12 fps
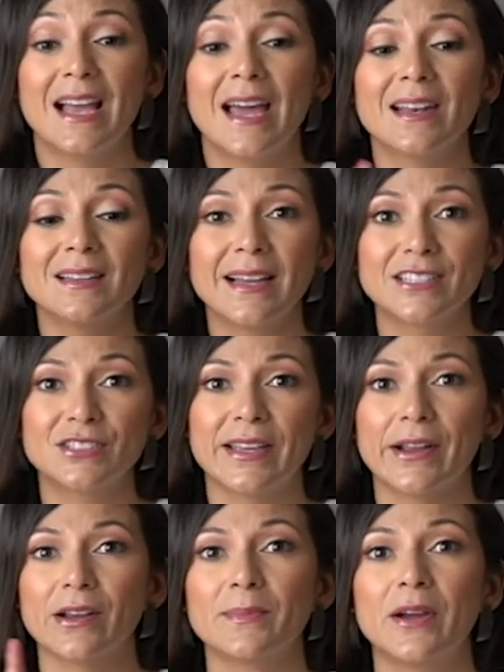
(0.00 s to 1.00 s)
And I like to
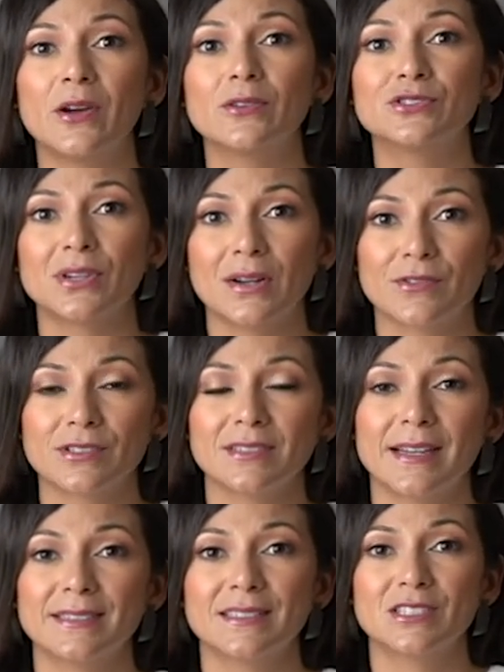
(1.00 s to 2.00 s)
carry my own driver's
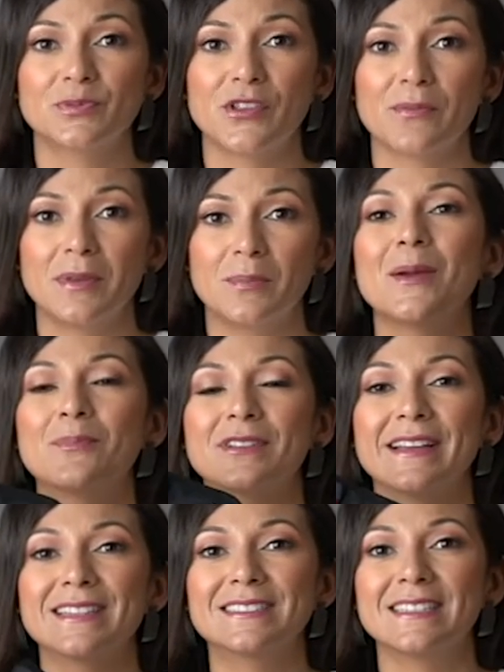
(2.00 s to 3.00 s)
license with me. I
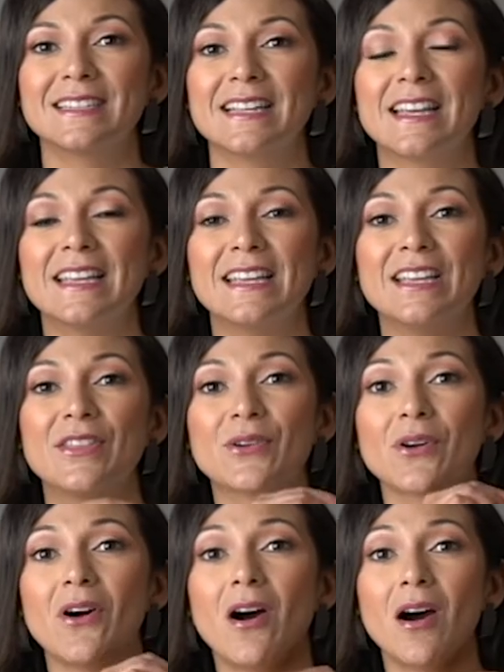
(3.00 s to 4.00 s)
place it
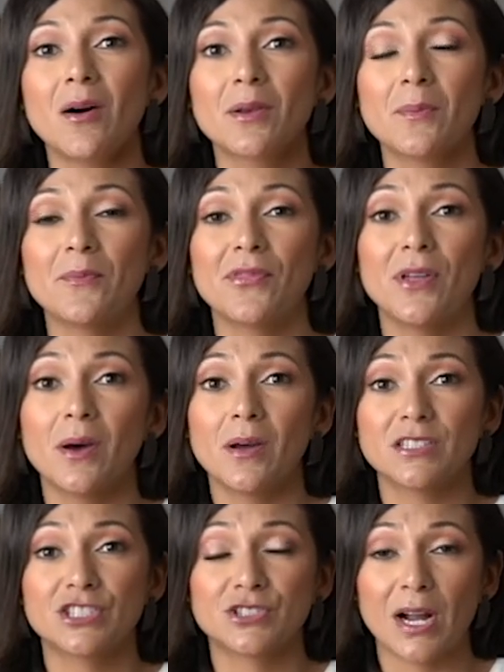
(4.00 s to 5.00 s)
either on
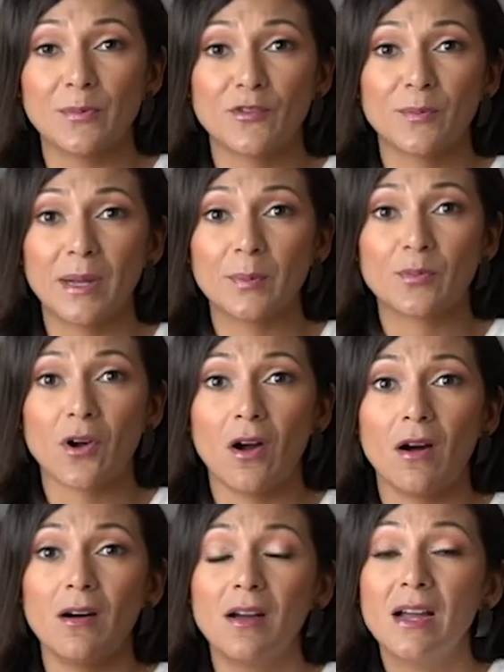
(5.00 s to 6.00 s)
the strap of my bra
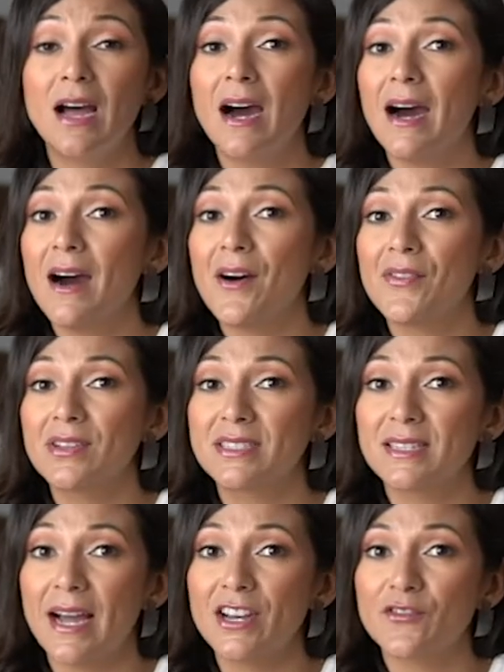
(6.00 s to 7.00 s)
on the
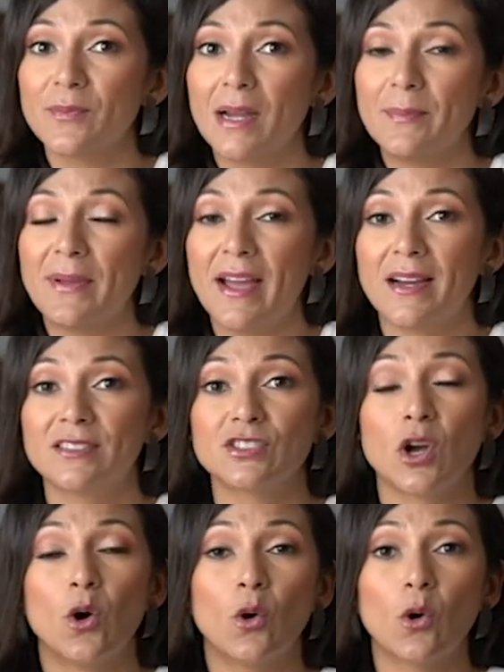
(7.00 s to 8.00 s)
side of my band
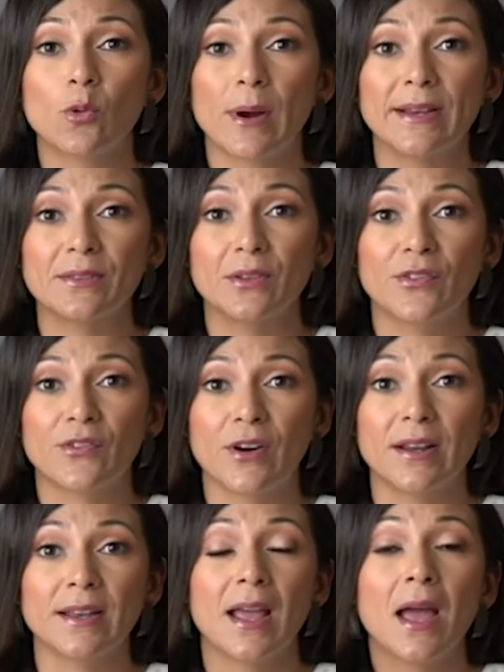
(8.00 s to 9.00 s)
or right in the
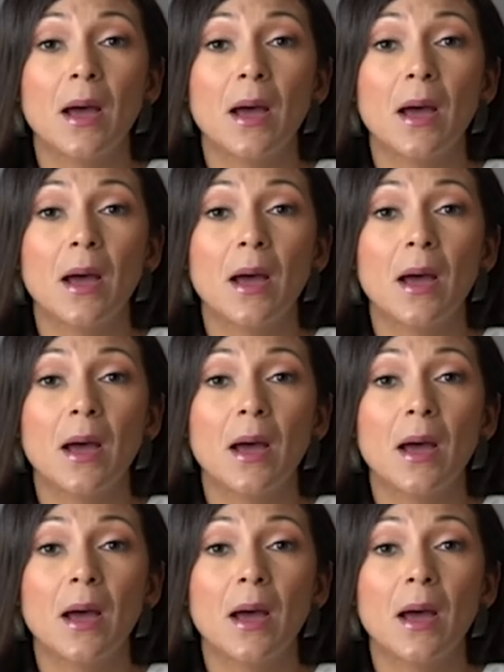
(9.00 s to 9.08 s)
front.